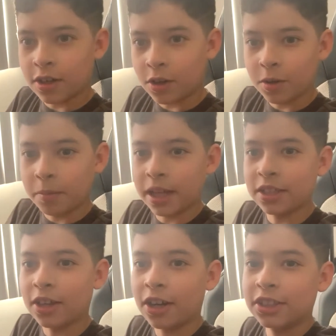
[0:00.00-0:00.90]
Oh my
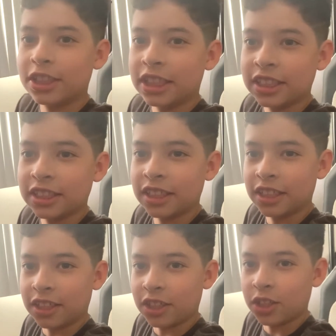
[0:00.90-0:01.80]
gosh, he's
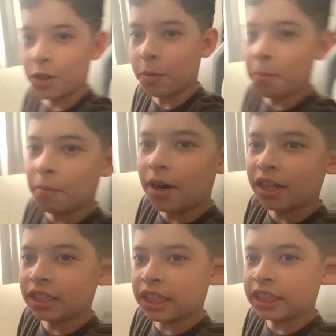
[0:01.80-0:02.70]

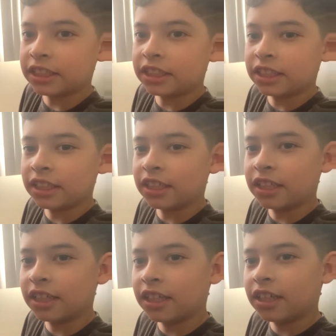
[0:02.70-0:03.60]
humongous.
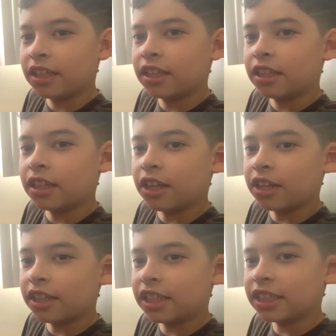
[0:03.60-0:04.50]

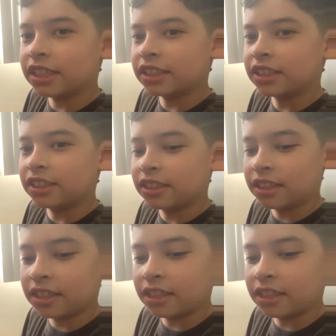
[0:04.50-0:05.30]
There he is.